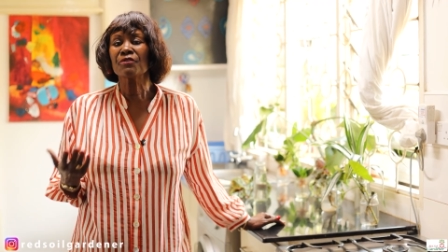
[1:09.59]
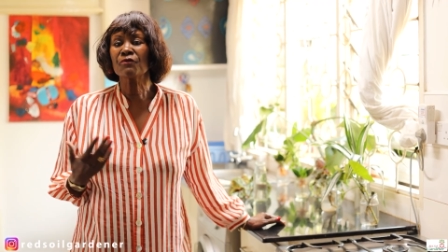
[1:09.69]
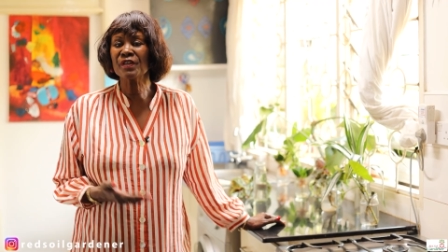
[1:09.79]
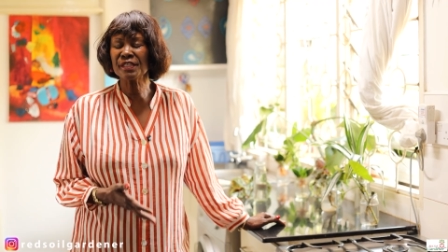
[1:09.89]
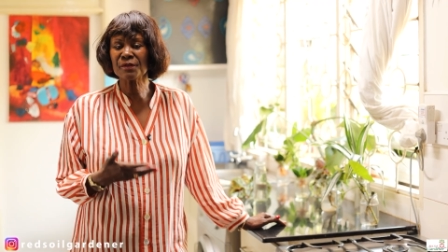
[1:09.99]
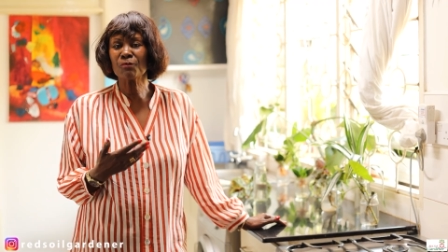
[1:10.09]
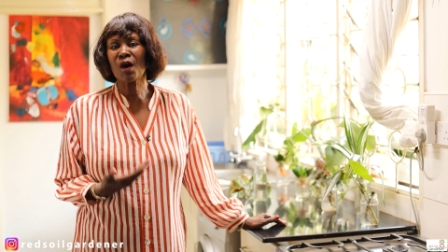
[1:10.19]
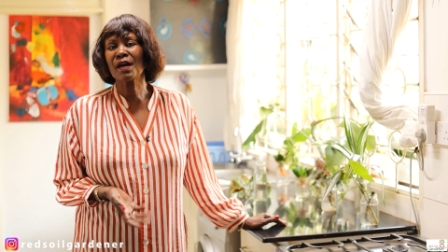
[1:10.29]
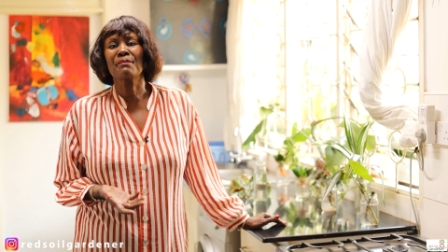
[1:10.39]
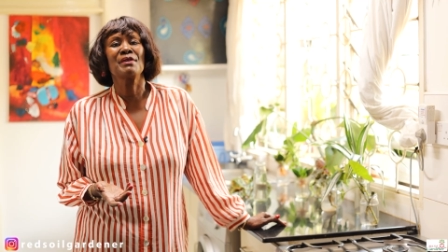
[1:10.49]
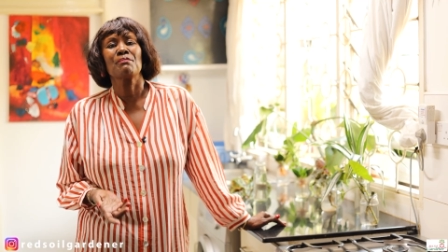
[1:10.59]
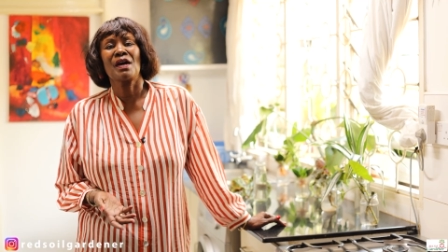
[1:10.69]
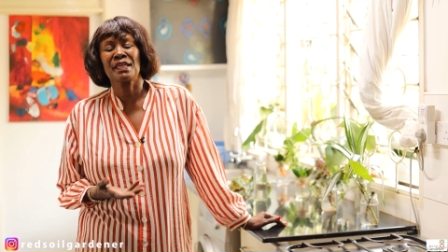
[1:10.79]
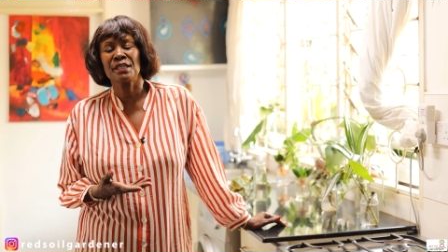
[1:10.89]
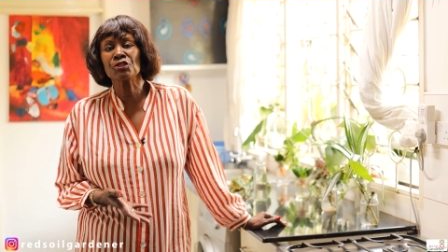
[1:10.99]
the reason why I'm in
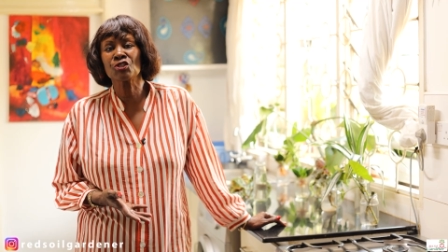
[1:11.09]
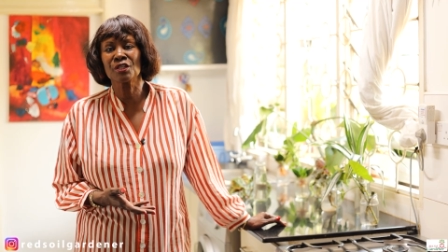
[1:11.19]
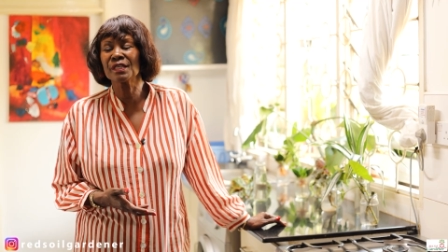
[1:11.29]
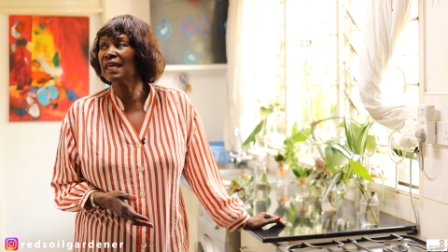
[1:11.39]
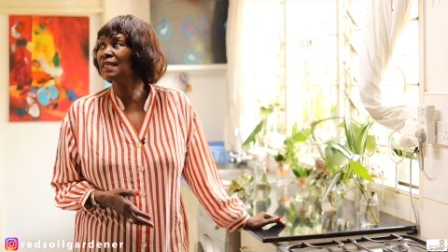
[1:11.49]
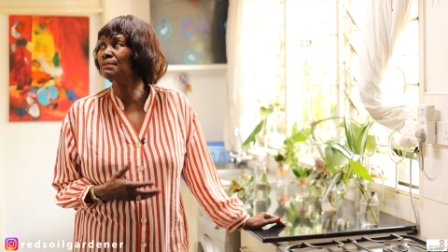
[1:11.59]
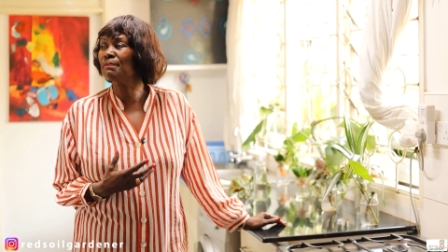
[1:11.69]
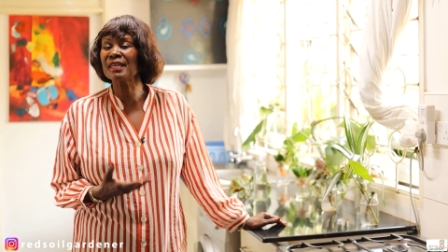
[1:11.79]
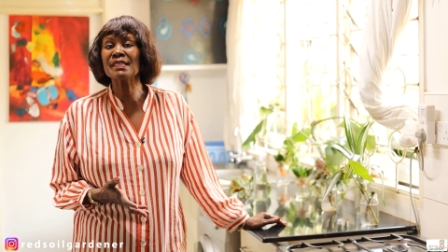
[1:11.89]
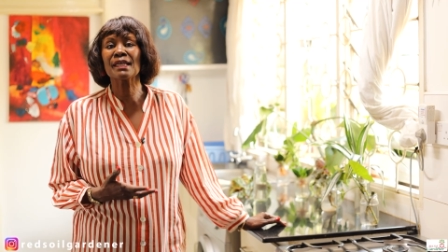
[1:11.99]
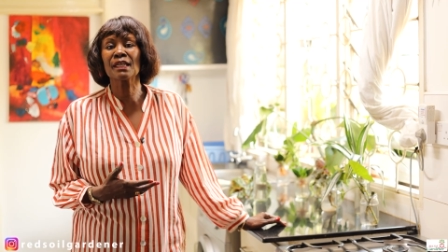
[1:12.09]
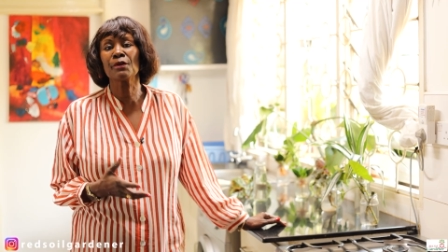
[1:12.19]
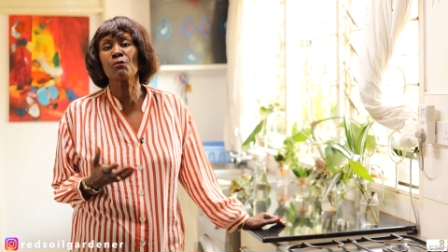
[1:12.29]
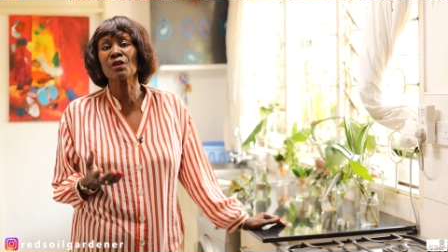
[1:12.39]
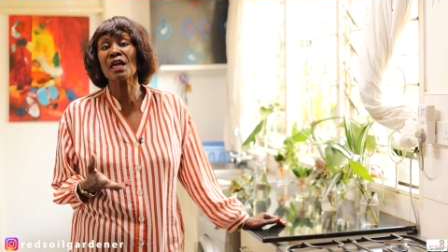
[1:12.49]
my kitchen is
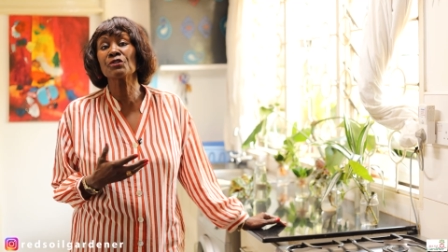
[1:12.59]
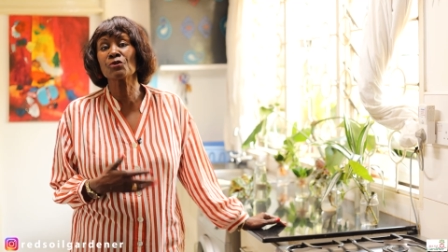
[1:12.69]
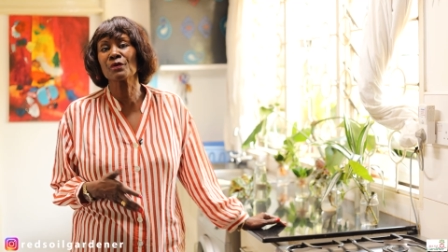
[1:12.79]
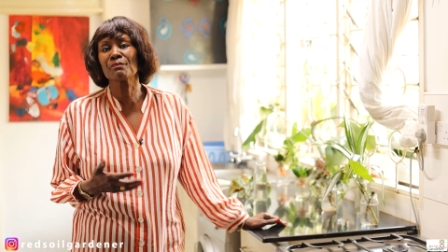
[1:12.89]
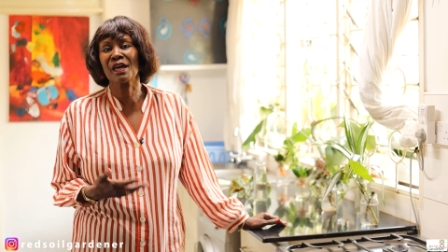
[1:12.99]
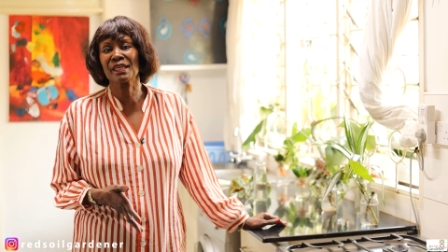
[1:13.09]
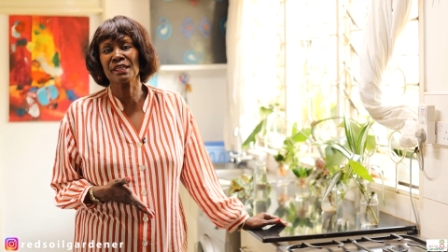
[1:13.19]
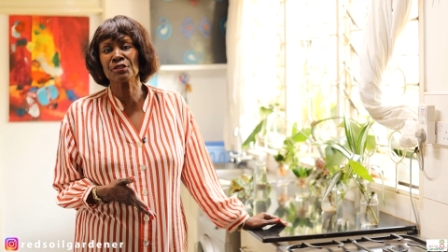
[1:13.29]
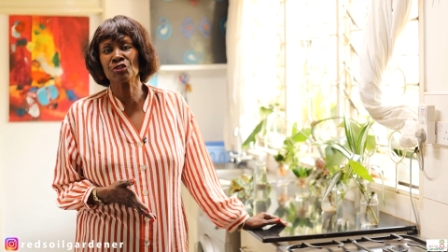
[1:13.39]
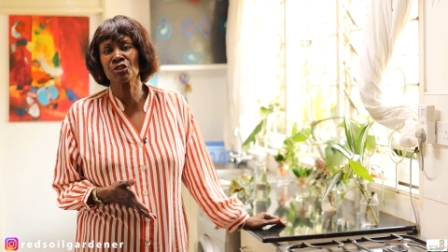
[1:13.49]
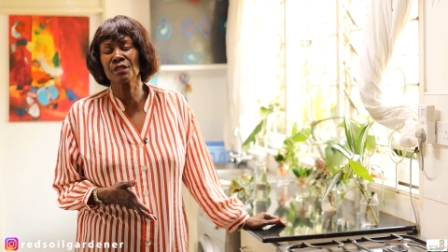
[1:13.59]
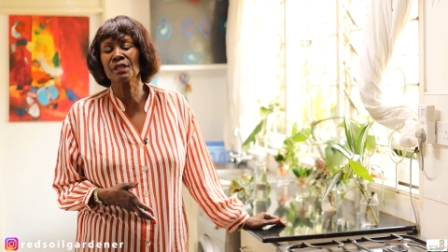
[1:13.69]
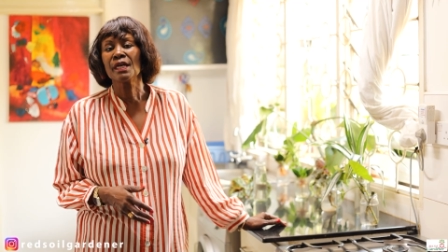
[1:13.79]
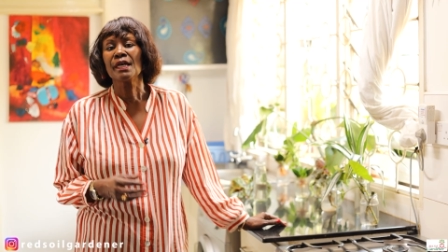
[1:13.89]
basically what I do in my kitchen